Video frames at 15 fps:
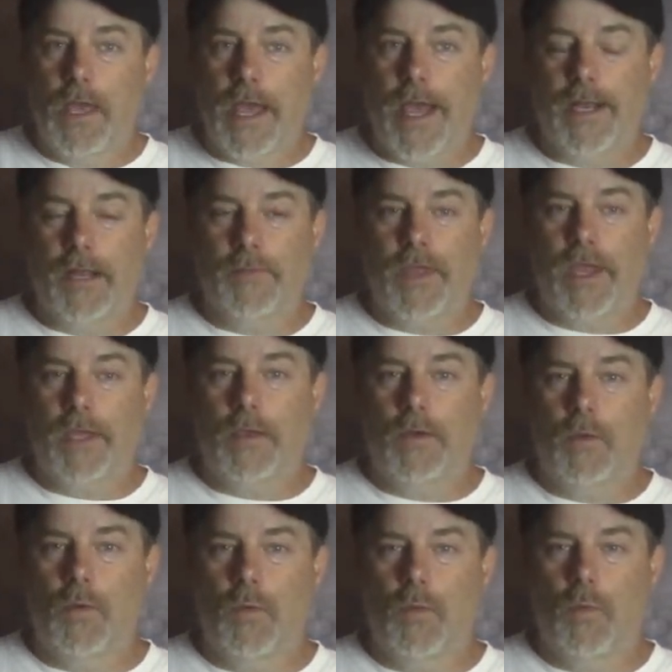And I'm like,
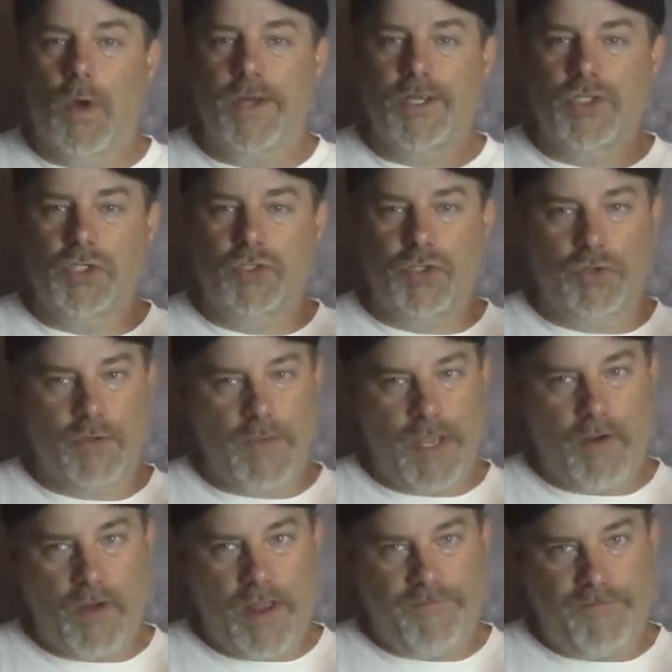what did you do to my
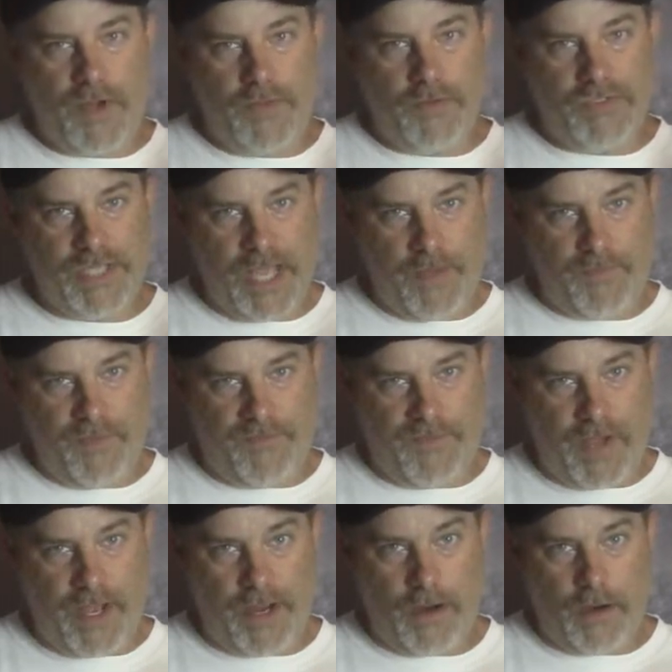grandfather's
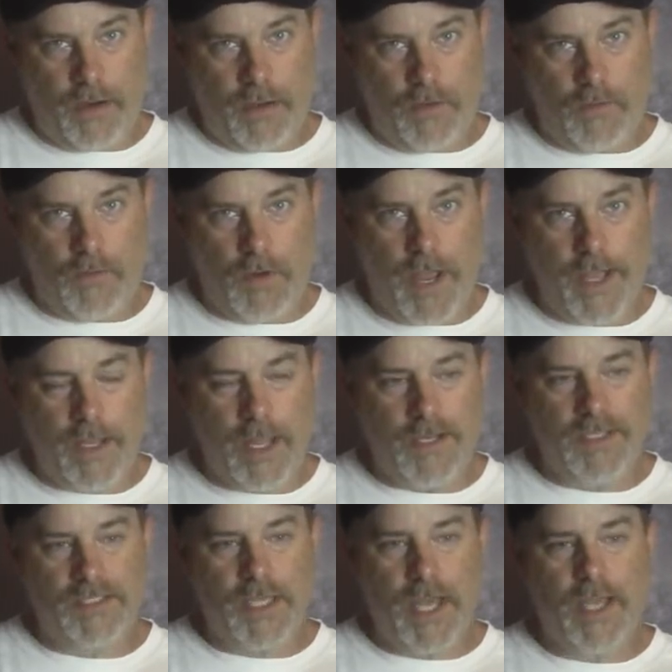amplifier, right? And
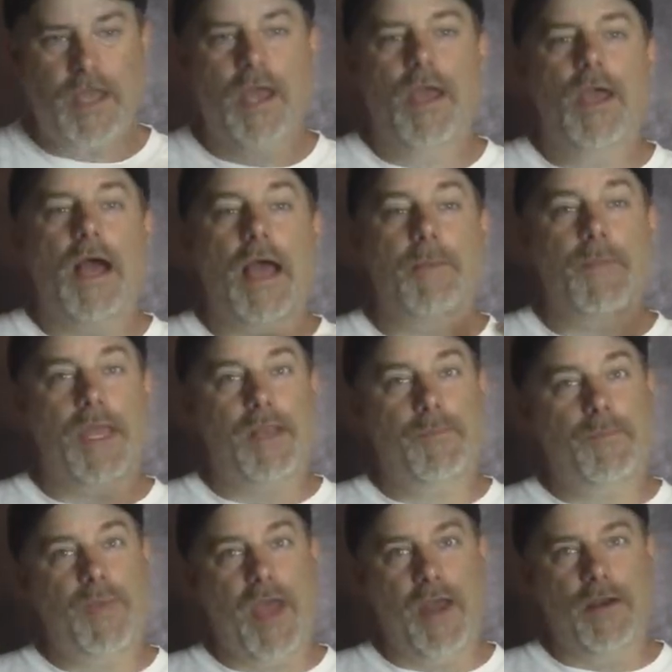he's like, I made
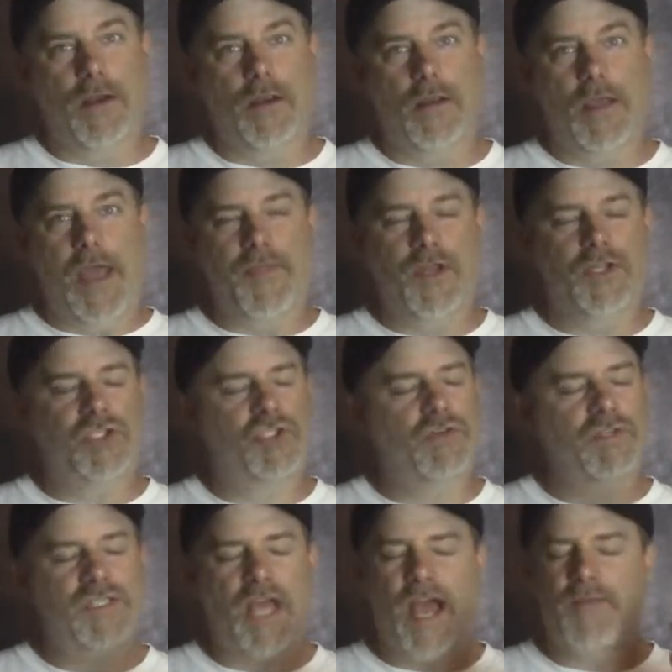it better. And then as
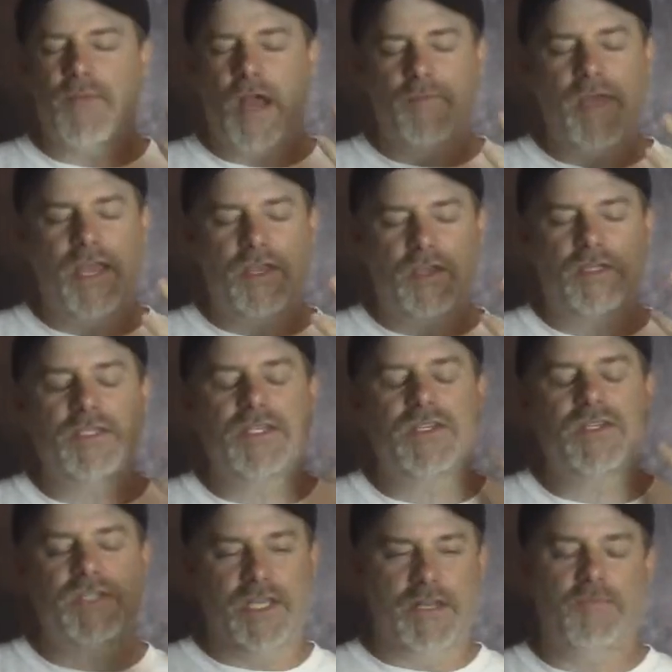soon as, I'm, I'm like,
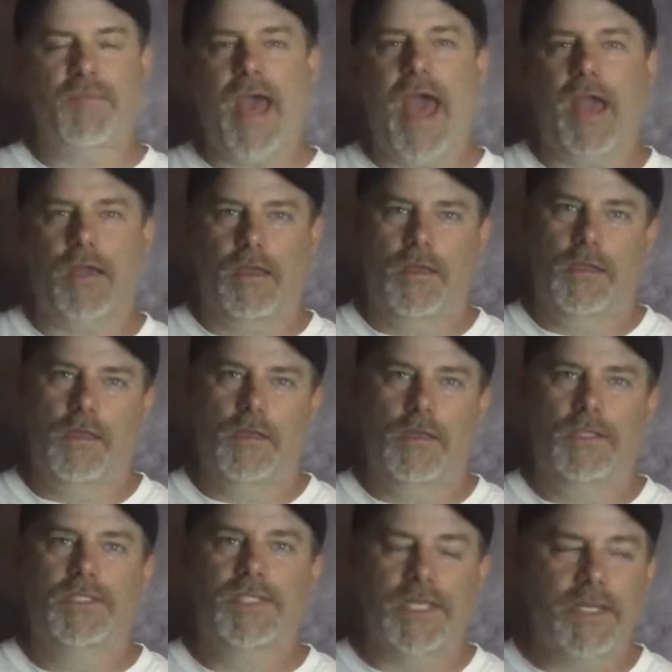send it back.
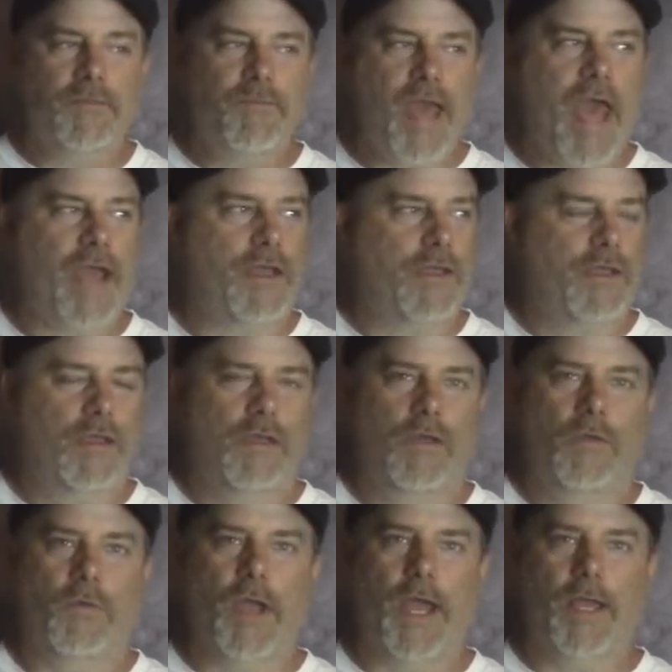Send it back,
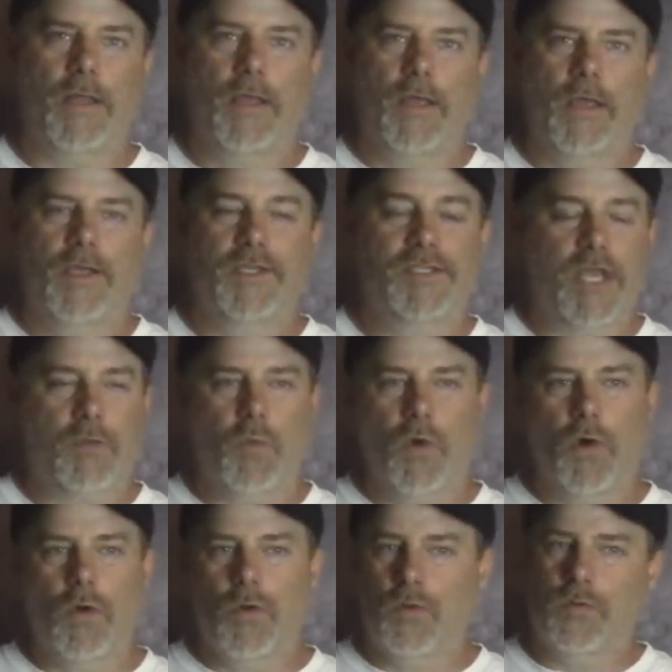right? He's like,
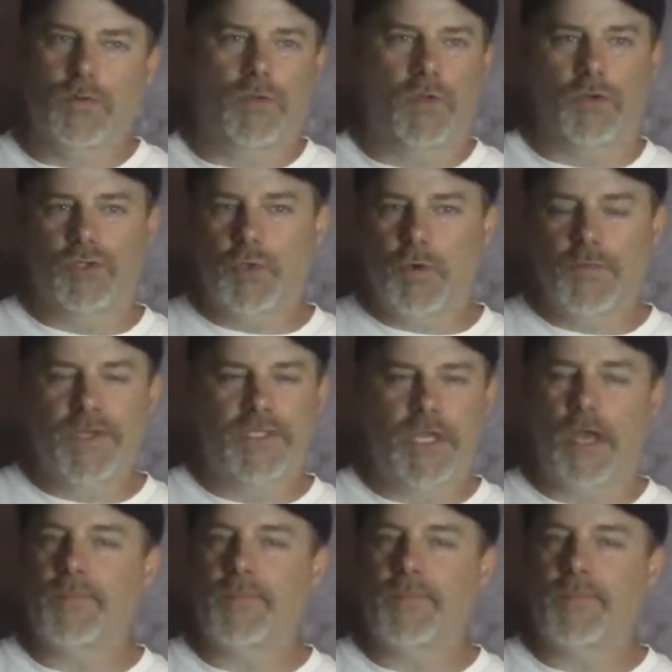well, don't you want me to?